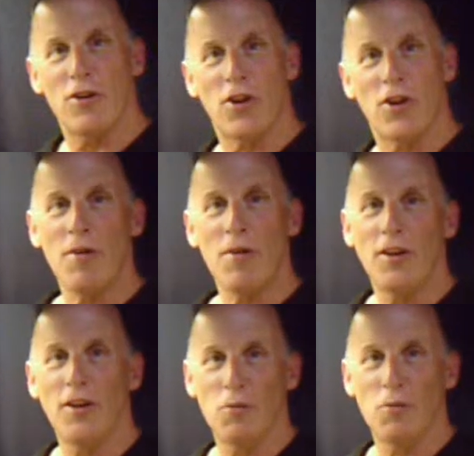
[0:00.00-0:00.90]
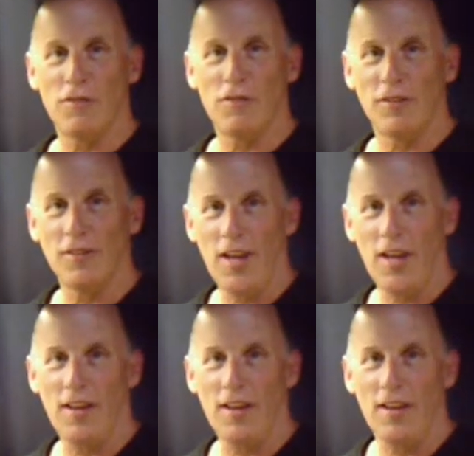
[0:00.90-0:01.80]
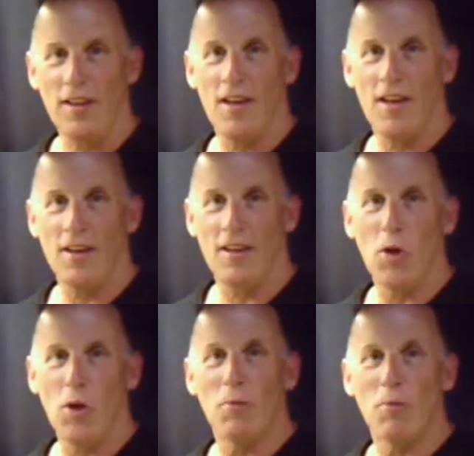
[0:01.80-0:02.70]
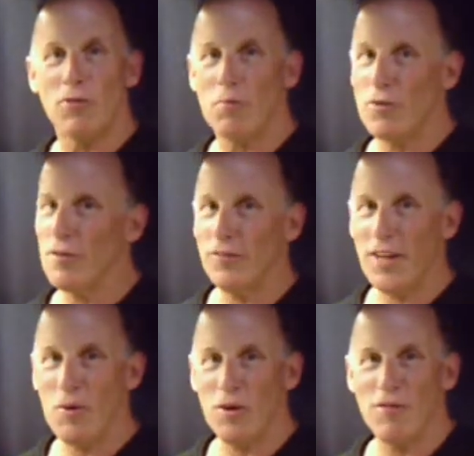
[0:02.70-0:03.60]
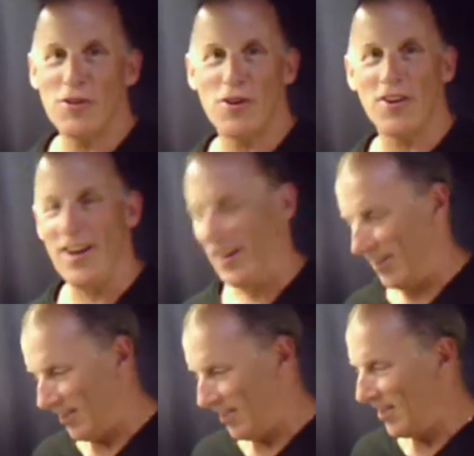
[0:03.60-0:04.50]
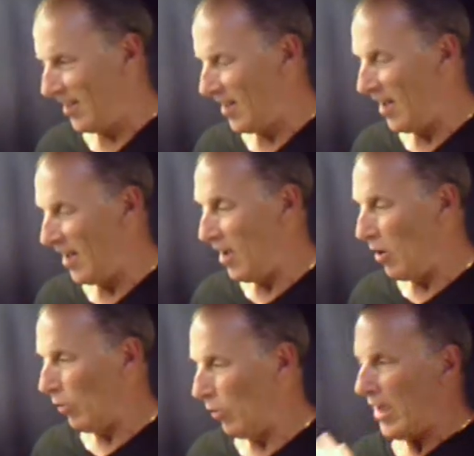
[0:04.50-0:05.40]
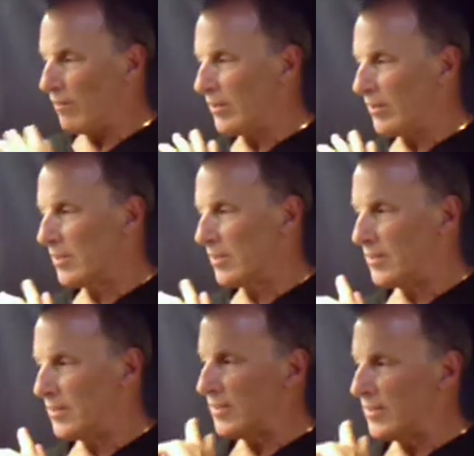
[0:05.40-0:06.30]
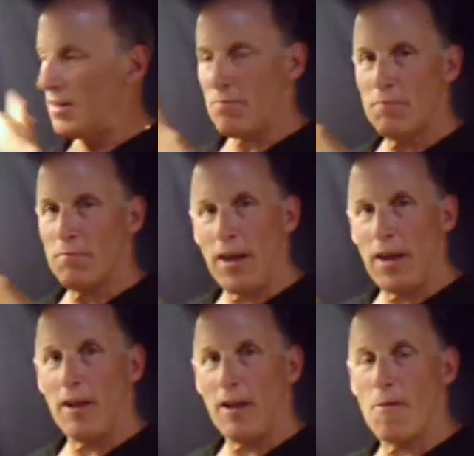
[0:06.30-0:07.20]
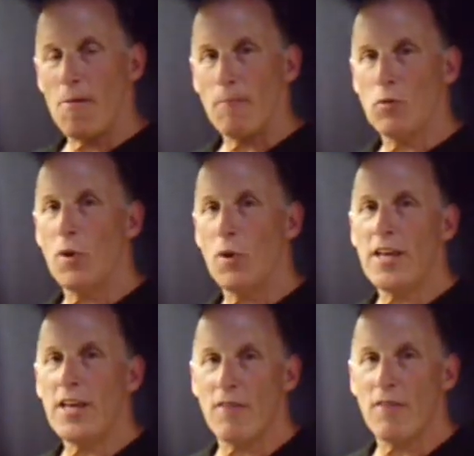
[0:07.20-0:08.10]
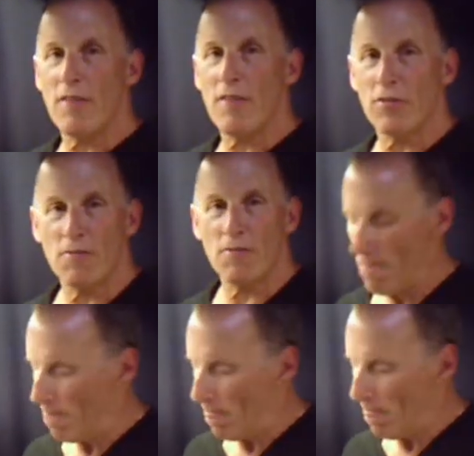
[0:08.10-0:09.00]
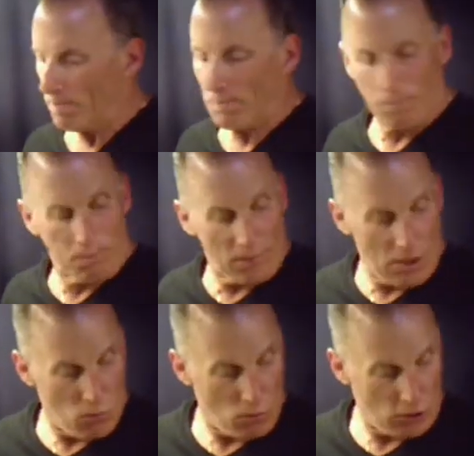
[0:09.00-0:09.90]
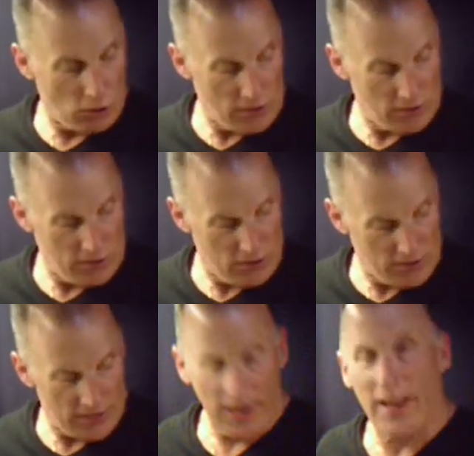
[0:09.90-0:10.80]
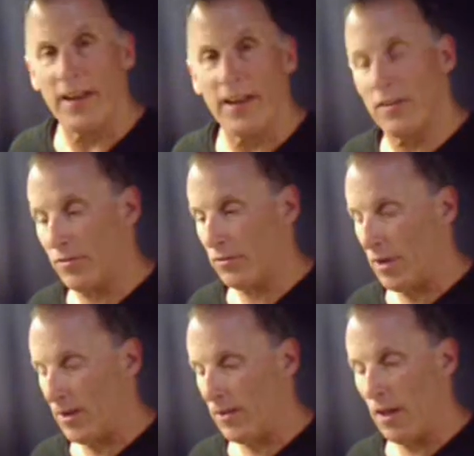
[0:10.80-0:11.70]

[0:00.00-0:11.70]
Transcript: could join me on this beautiful day. I hope it's a beautiful day wherever you're at. What I have is a 16 by 20 canvas. What we're going to do today is